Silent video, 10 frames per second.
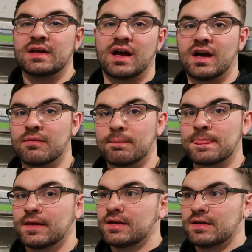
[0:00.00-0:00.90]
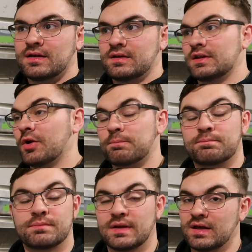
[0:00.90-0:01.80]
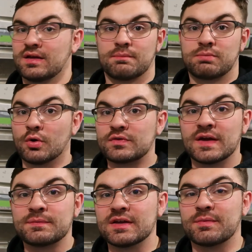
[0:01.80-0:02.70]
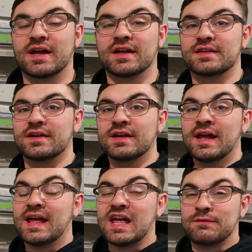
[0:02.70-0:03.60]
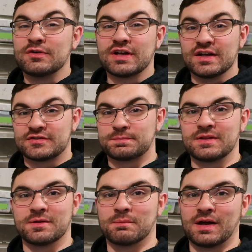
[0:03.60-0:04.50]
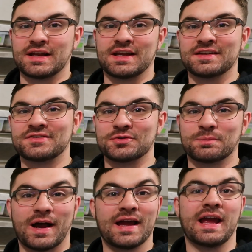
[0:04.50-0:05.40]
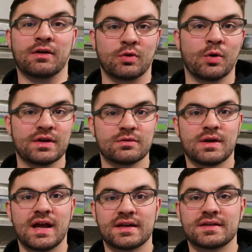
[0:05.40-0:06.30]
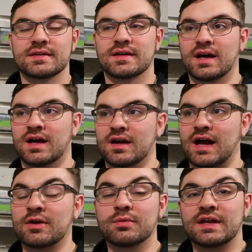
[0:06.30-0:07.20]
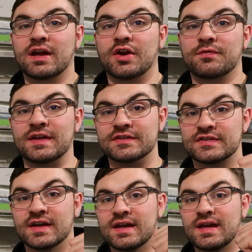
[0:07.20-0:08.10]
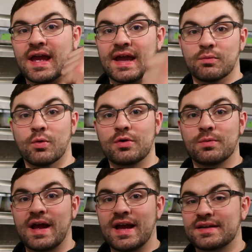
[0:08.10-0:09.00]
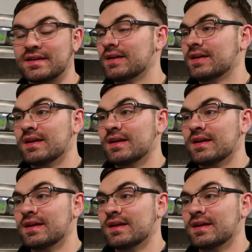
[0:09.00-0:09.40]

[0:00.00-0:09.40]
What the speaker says: You know, pro tip to anybody out there, if you're gonna spend the money to buy a rodent rack, I don't care if it's a wood rack,